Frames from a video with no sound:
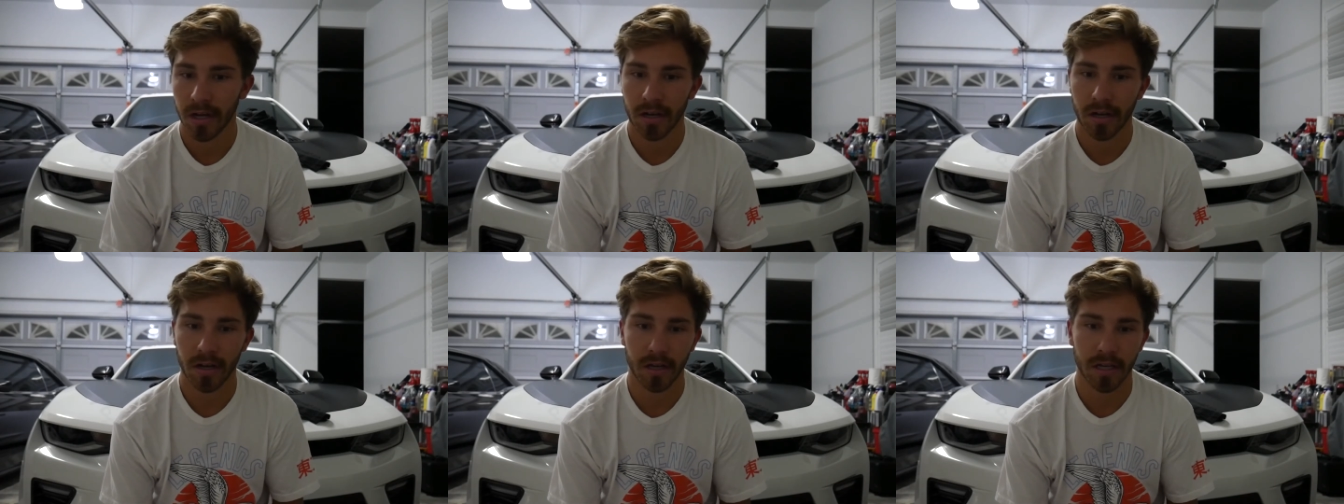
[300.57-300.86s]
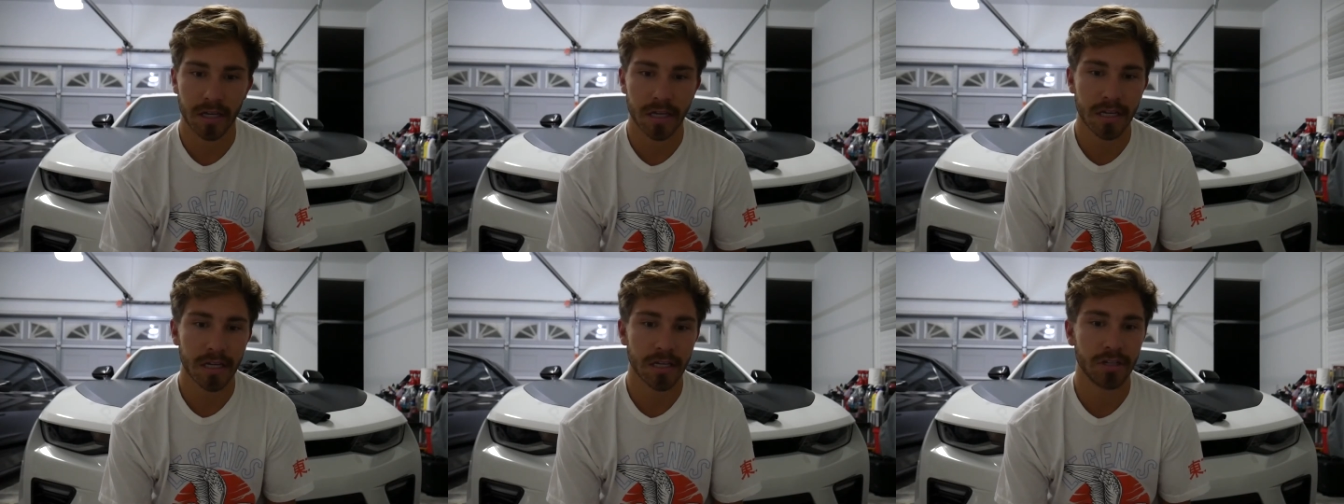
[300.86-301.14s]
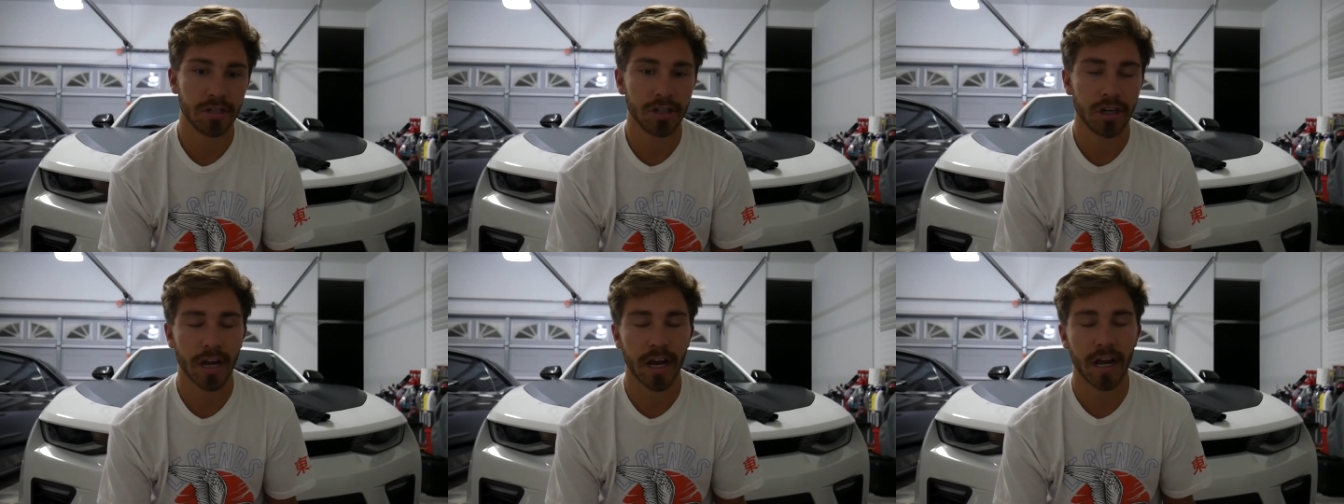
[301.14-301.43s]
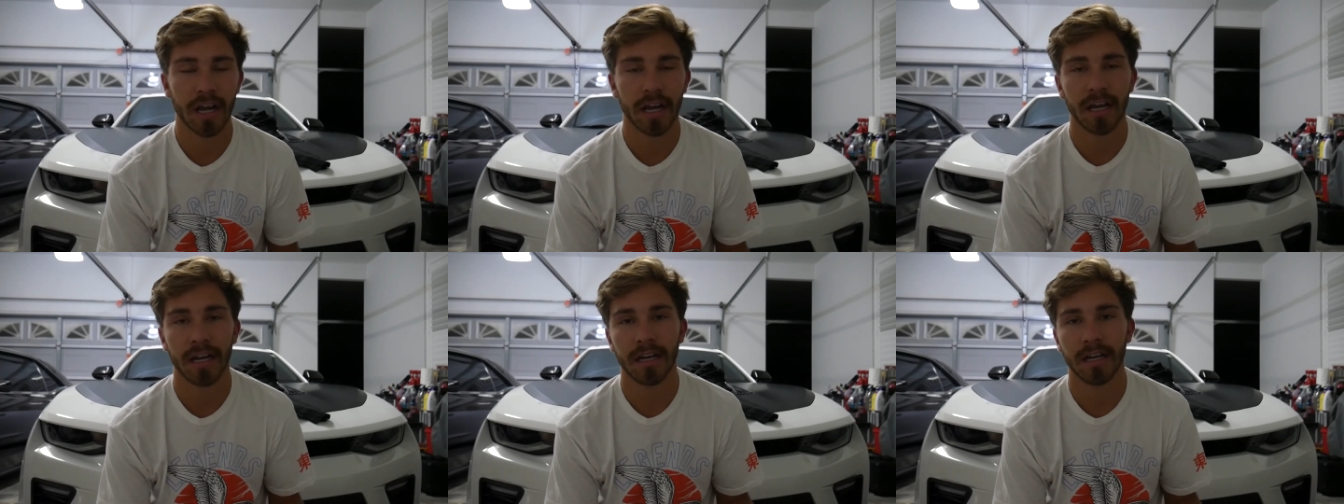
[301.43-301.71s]
a
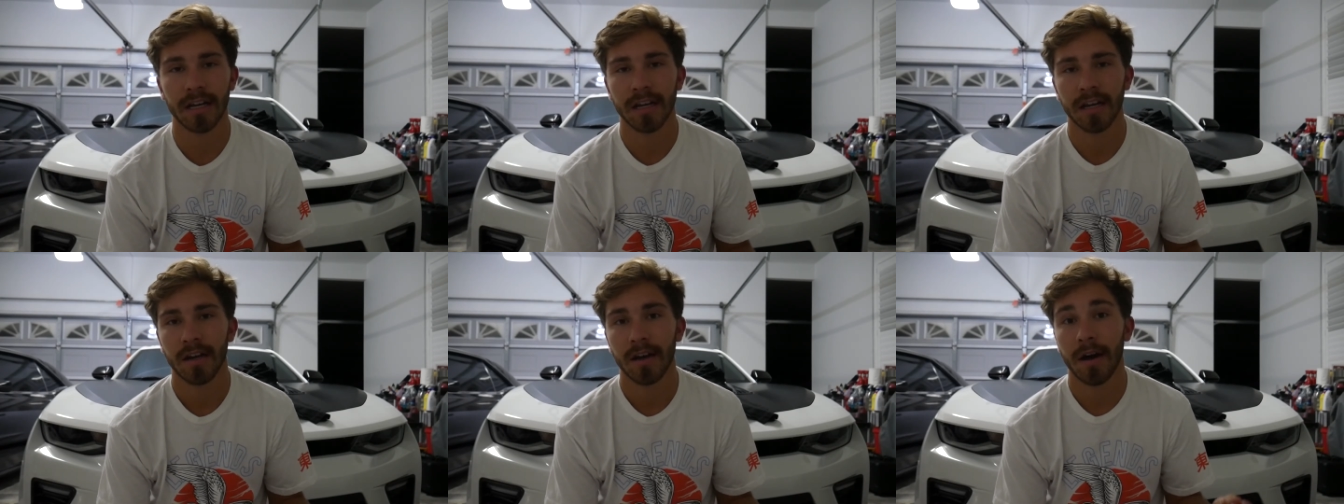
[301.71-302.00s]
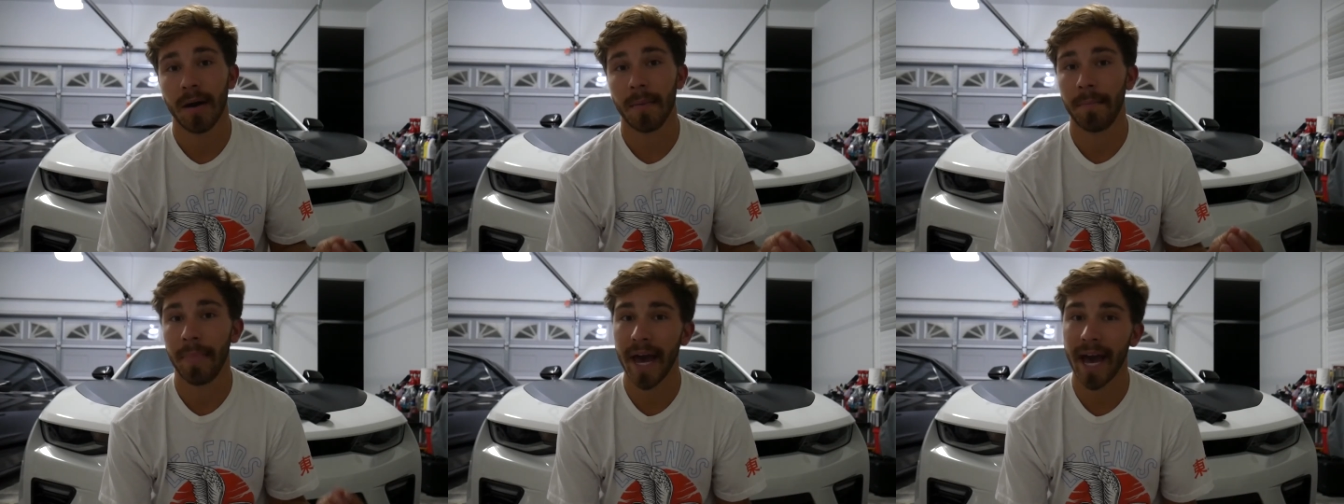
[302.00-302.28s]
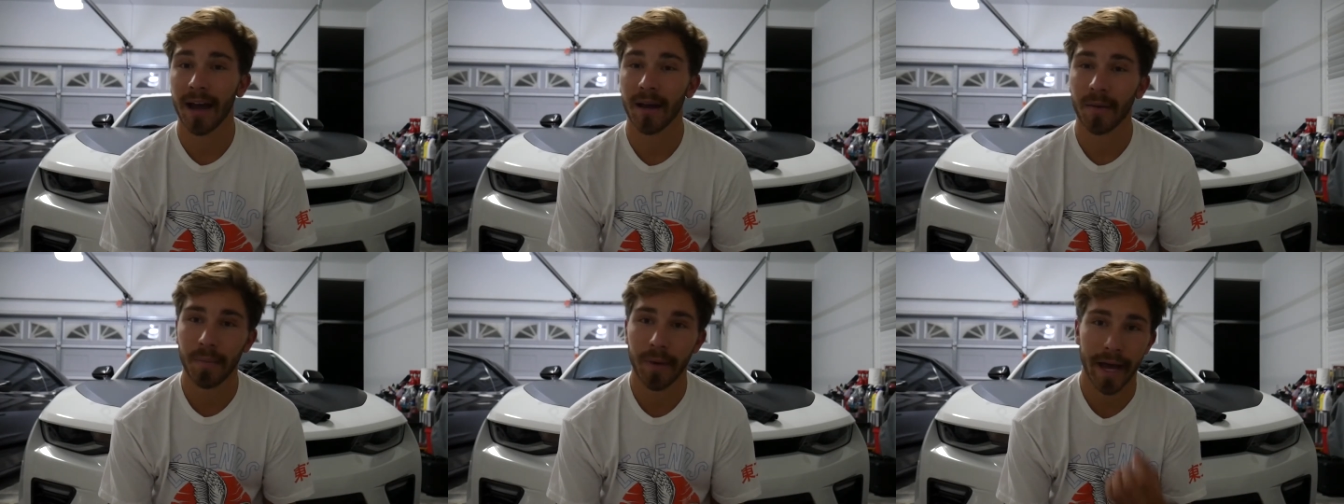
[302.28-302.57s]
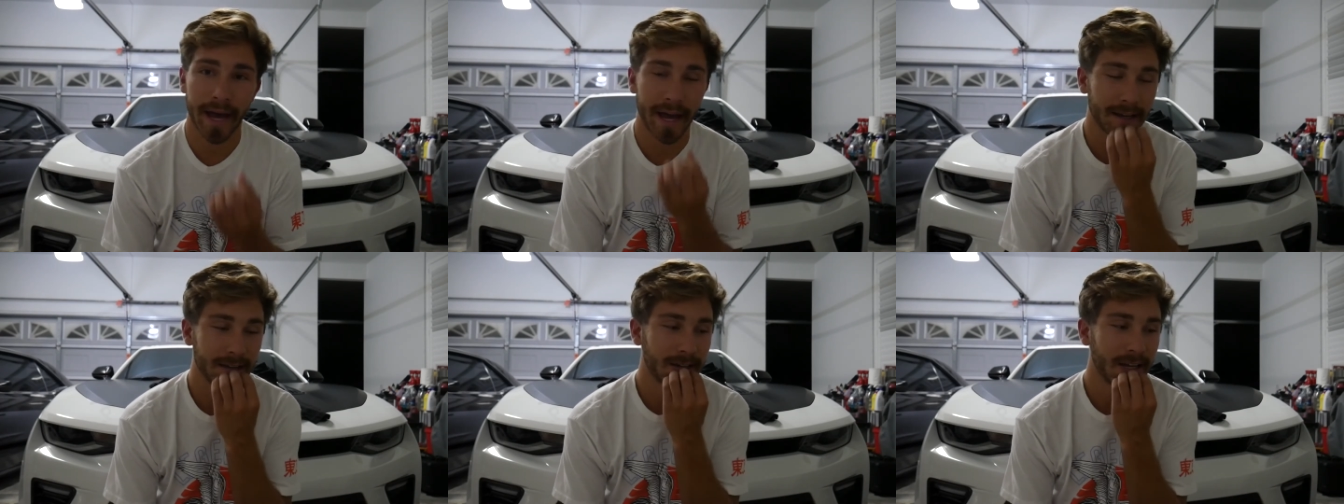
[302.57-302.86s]
keychain, a
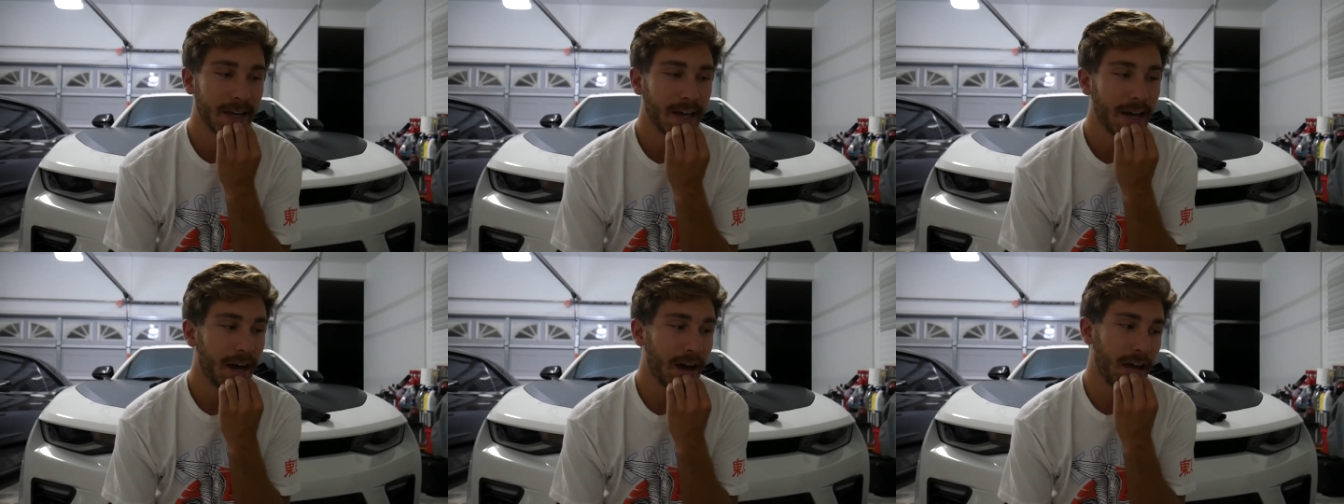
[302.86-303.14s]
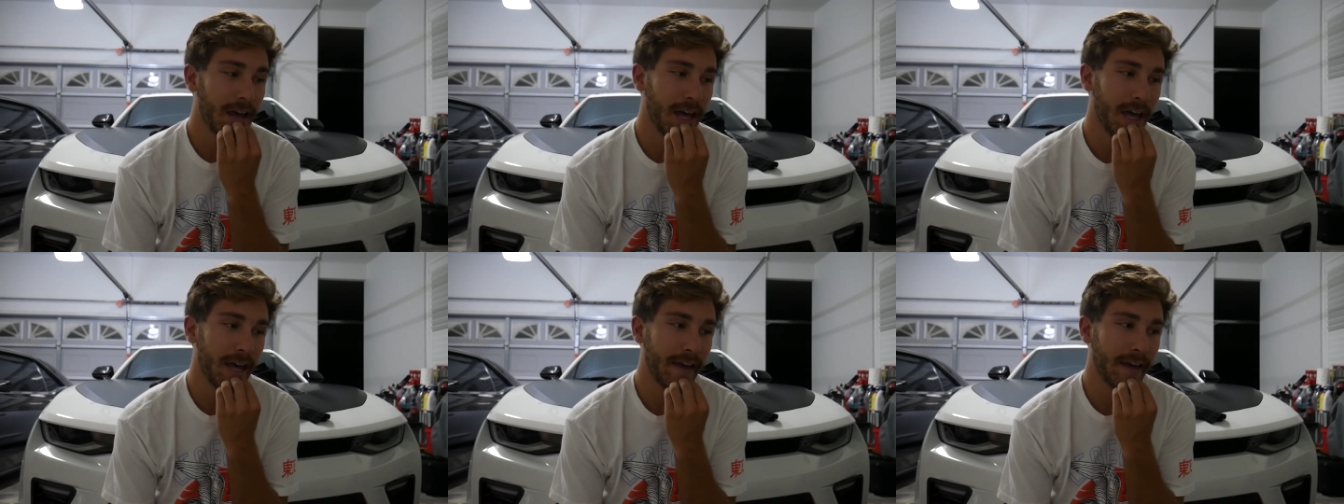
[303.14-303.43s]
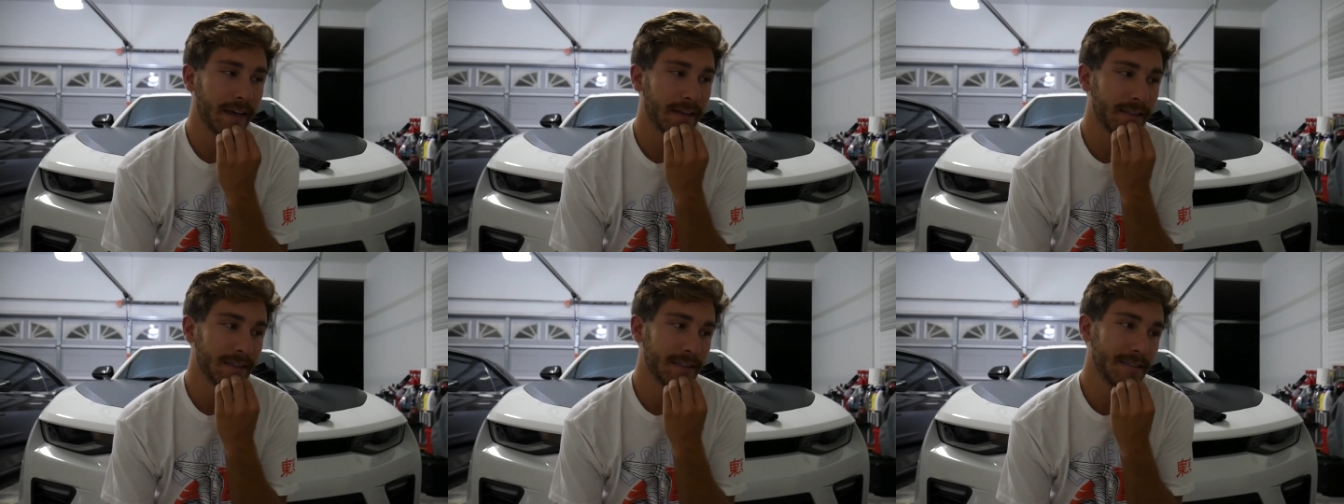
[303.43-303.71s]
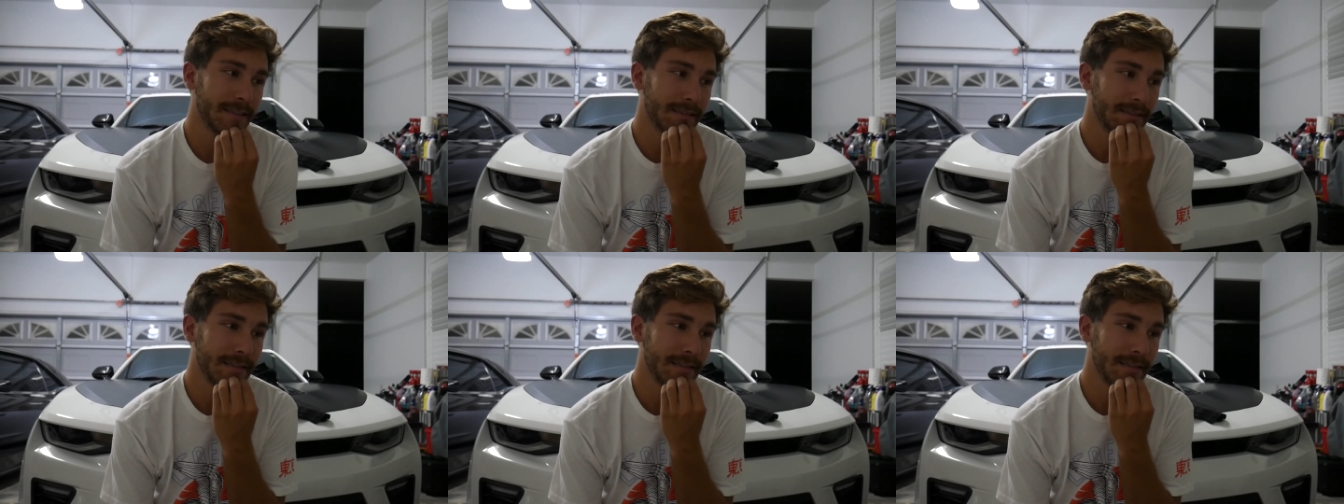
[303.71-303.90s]
backpack, and